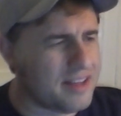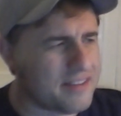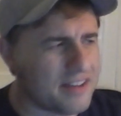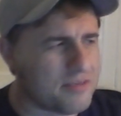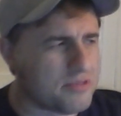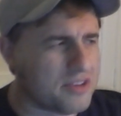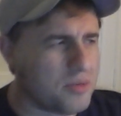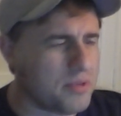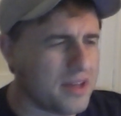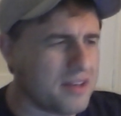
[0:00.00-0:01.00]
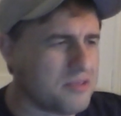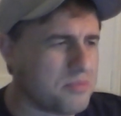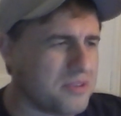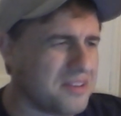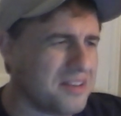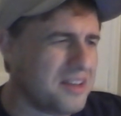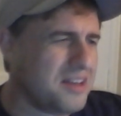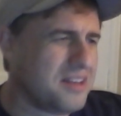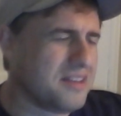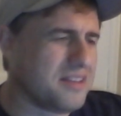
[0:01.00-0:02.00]
got some skill players, but
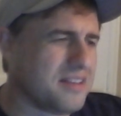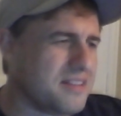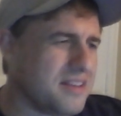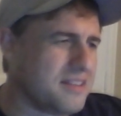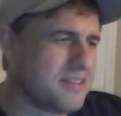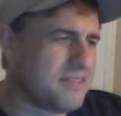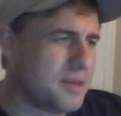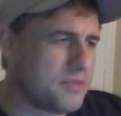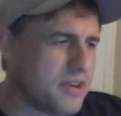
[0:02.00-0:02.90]
this team's